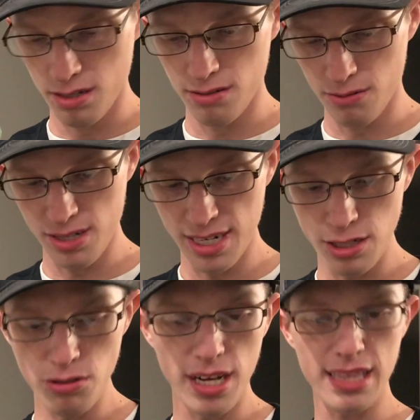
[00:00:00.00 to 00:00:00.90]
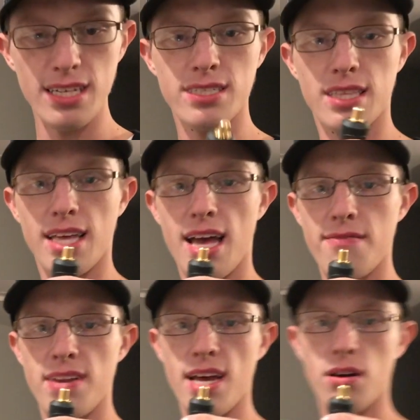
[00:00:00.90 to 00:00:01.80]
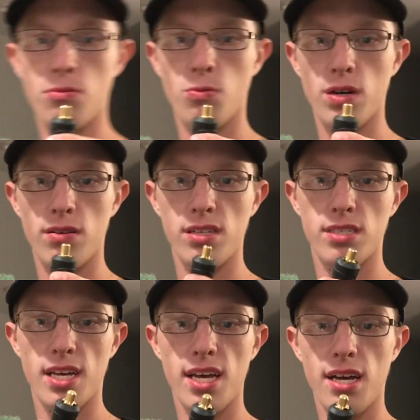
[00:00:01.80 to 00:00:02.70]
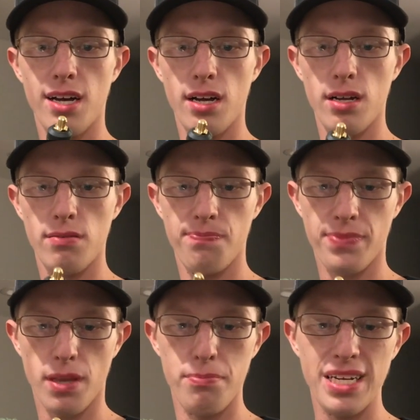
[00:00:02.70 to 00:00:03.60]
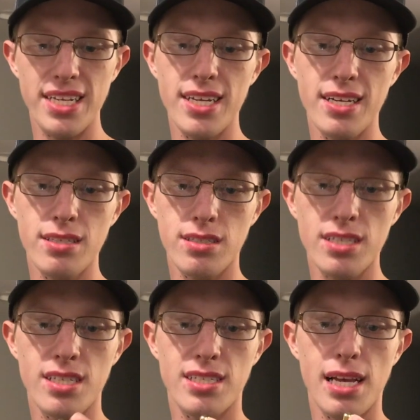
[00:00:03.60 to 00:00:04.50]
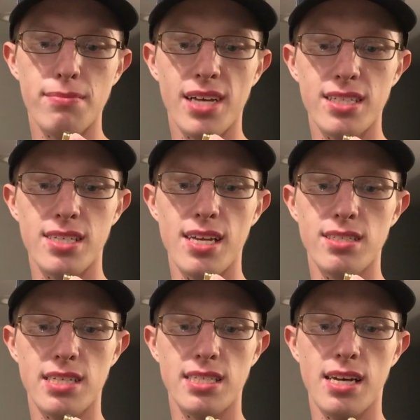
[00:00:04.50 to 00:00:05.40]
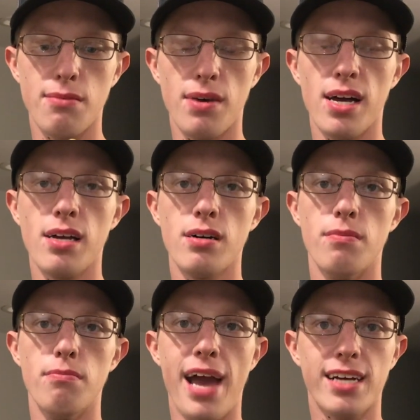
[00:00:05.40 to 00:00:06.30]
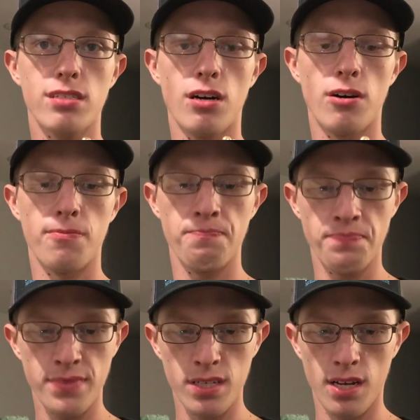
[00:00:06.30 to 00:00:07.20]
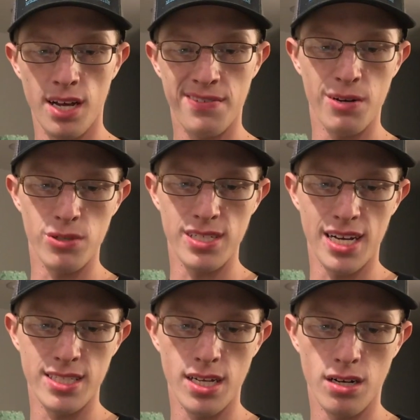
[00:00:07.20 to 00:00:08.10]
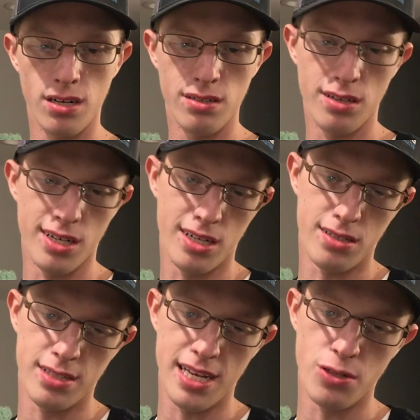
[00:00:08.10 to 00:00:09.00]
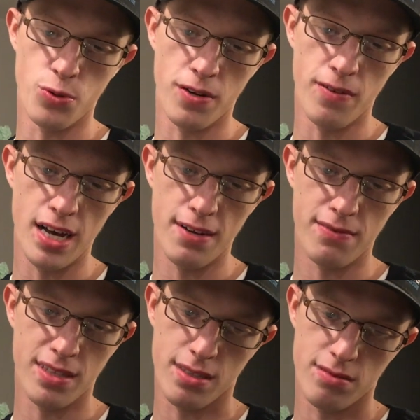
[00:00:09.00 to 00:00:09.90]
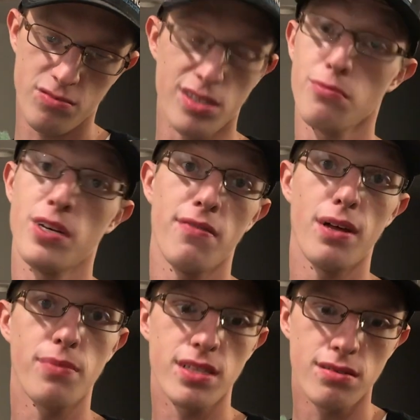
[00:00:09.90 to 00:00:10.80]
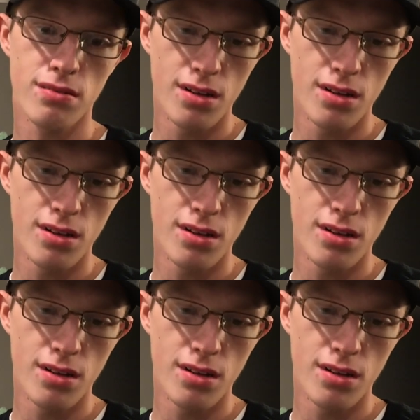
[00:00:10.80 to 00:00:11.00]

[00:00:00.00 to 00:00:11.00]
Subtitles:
which I do like this that they have now, where it's a MIDI DINs. This is the same size DINs that's on my Maxstar. I forget what size they are. 1025, whatever that means.